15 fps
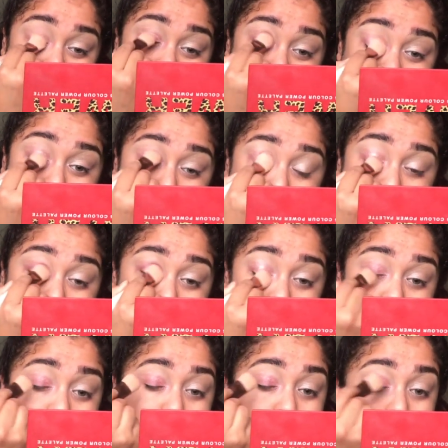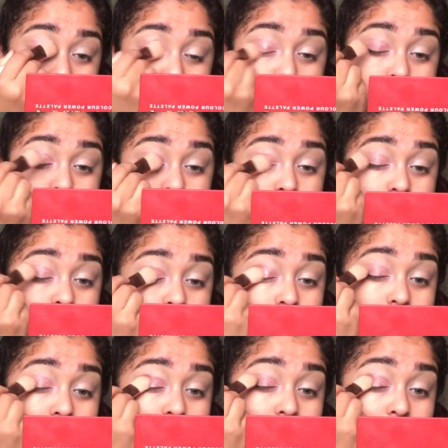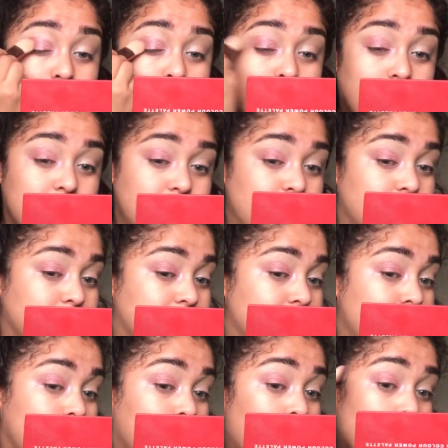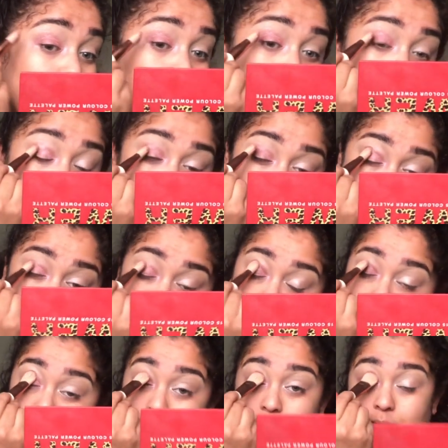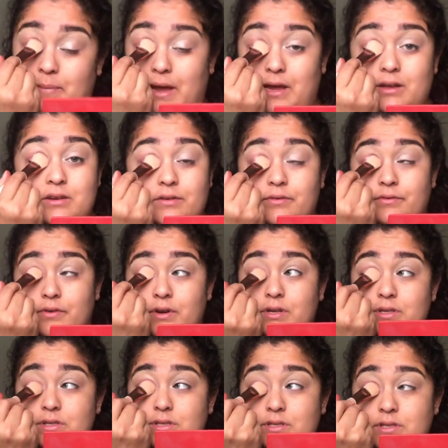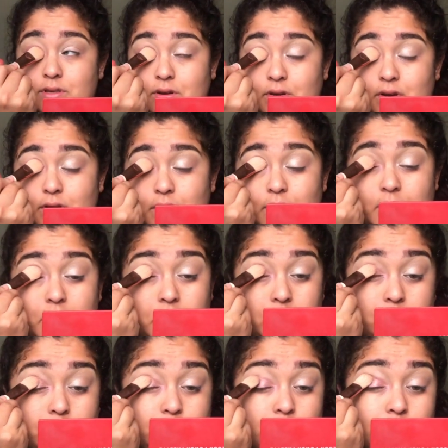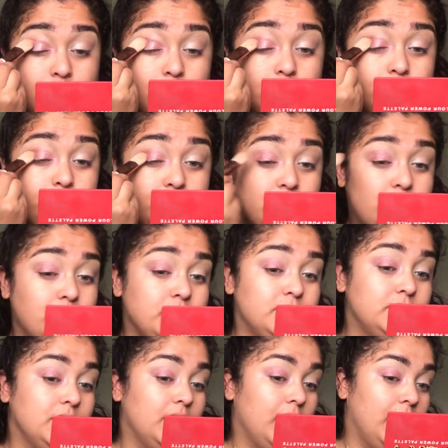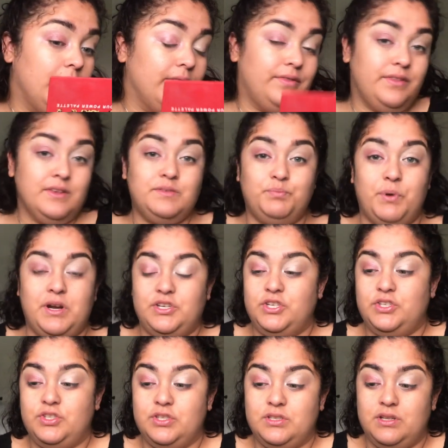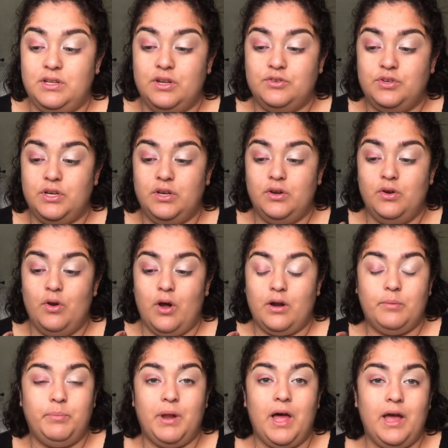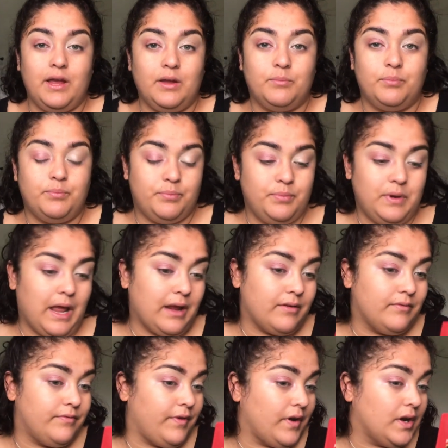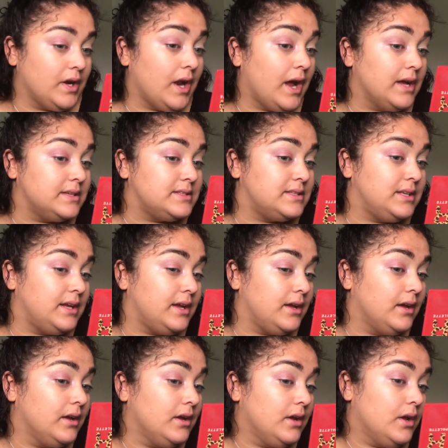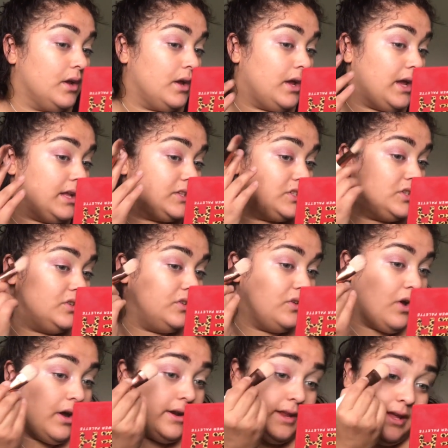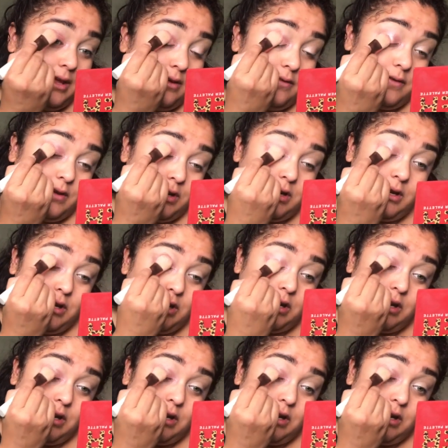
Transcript: This is really, guys, makeup brushes really make a difference with a look, because this brush is just literally not applying like very nicely. It's not even